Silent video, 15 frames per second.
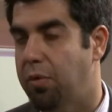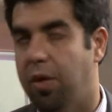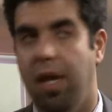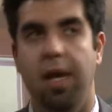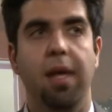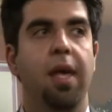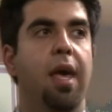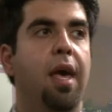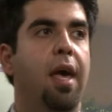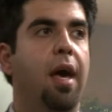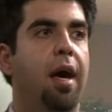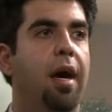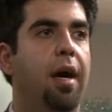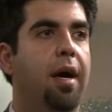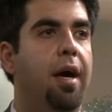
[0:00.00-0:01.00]
Okay.
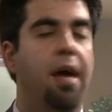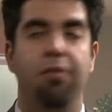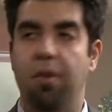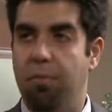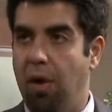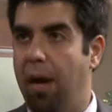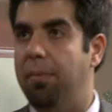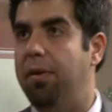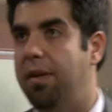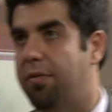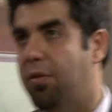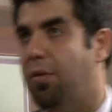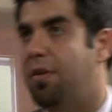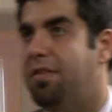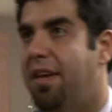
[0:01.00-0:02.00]
Every property, of
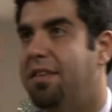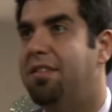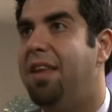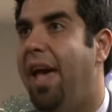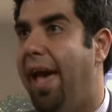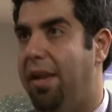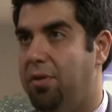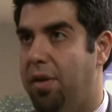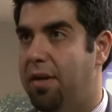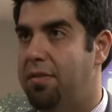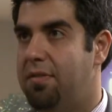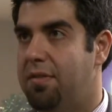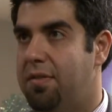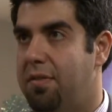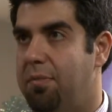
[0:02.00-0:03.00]
course, has an
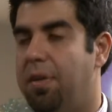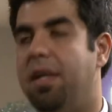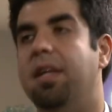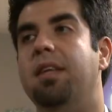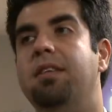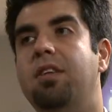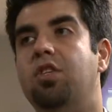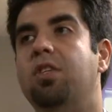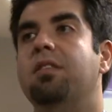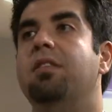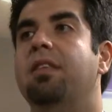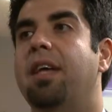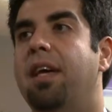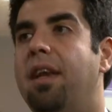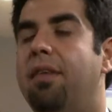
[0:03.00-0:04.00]
address, but in addition to
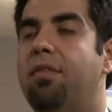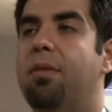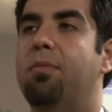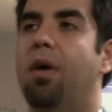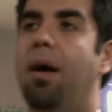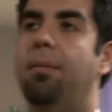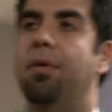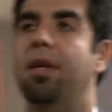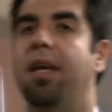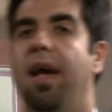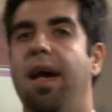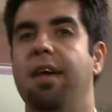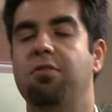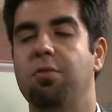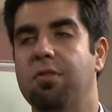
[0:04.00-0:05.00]
that, every property
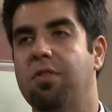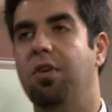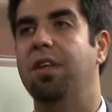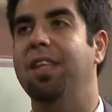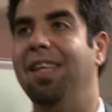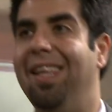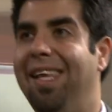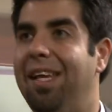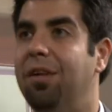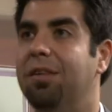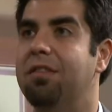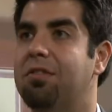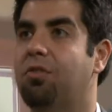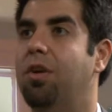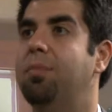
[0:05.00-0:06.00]
has what's called a legal
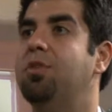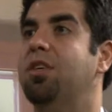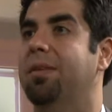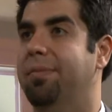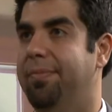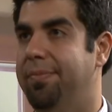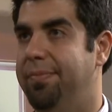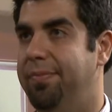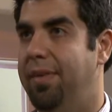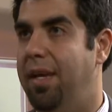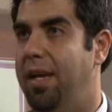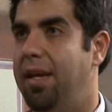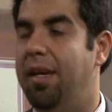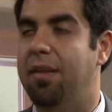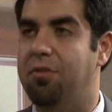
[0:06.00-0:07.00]
description.
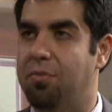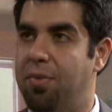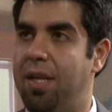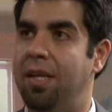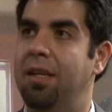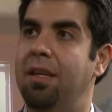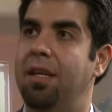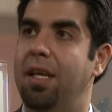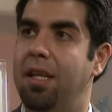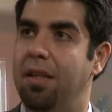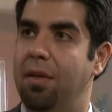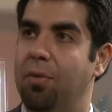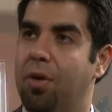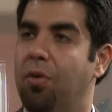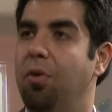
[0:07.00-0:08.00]
It's written in
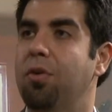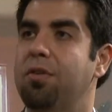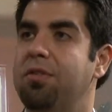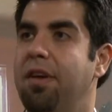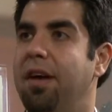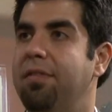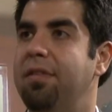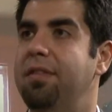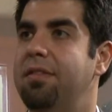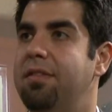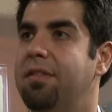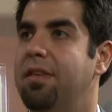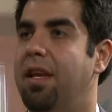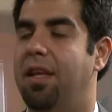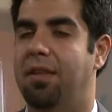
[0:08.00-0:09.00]
the recorder's
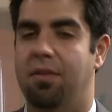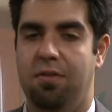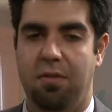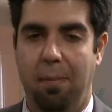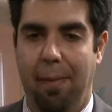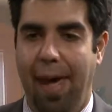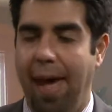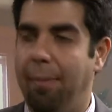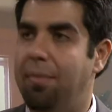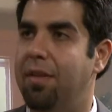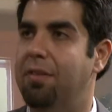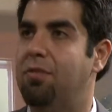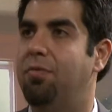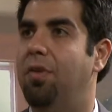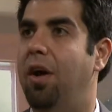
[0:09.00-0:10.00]
office, and there's a map
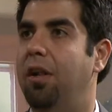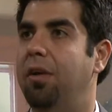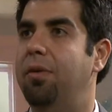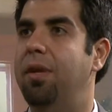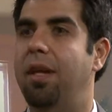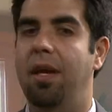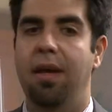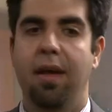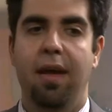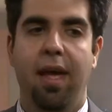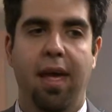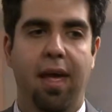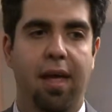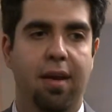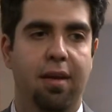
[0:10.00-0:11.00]
that's followed,
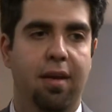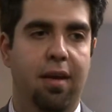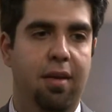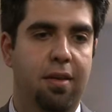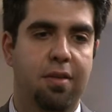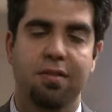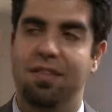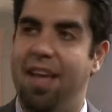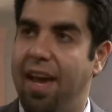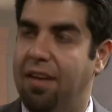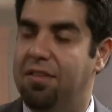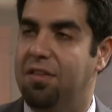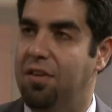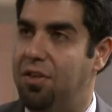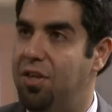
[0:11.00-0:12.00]
and there's
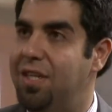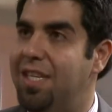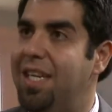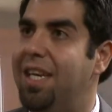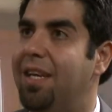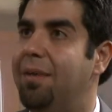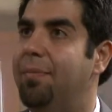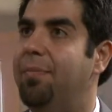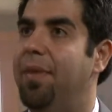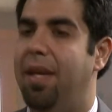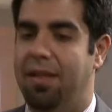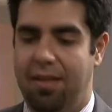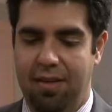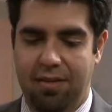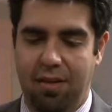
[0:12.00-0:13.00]
text on your deed
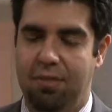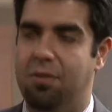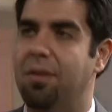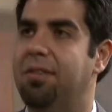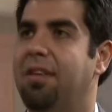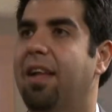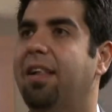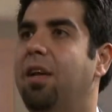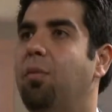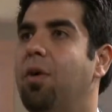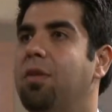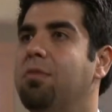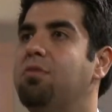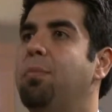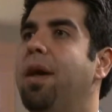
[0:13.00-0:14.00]
that tells you exactly where
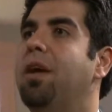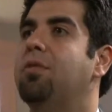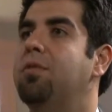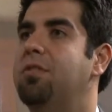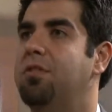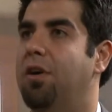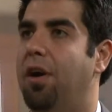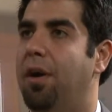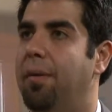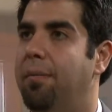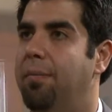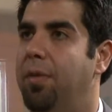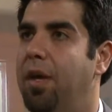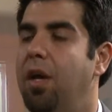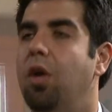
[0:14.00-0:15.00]
those boundaries are.
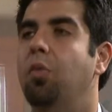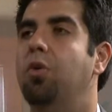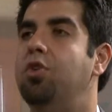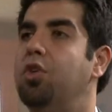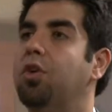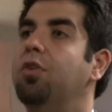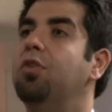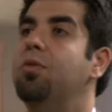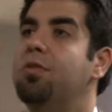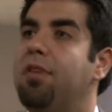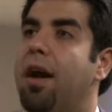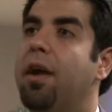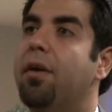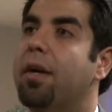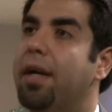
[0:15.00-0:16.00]
Yeah. What you can do is
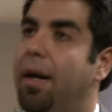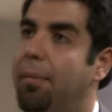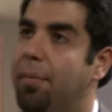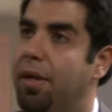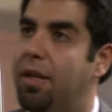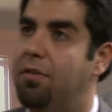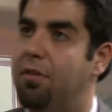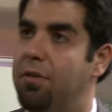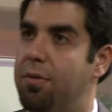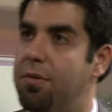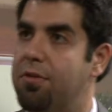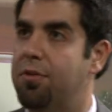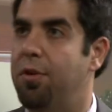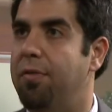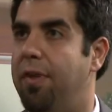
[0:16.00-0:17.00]
hire a company to do a
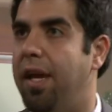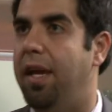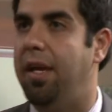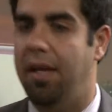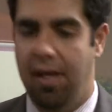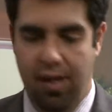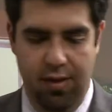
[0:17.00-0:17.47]
survey.